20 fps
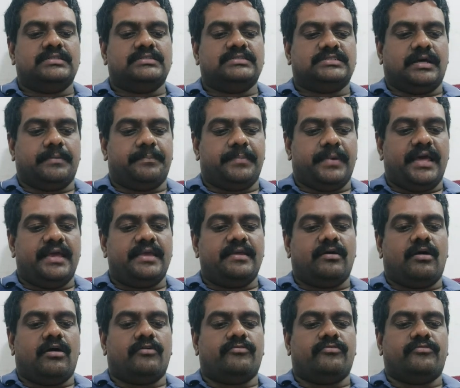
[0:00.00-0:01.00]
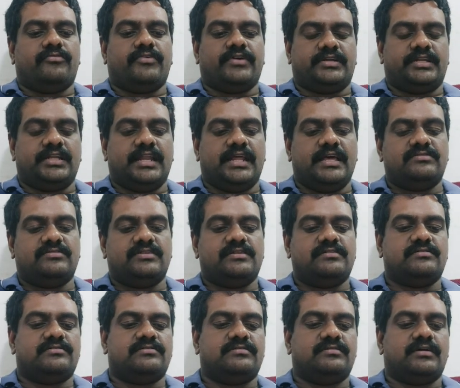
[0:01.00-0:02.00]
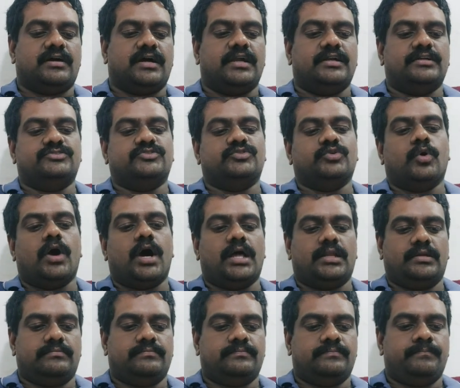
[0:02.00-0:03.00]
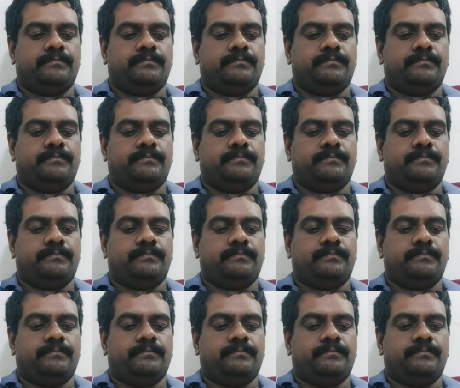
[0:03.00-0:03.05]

supply of fertilizers, and so on.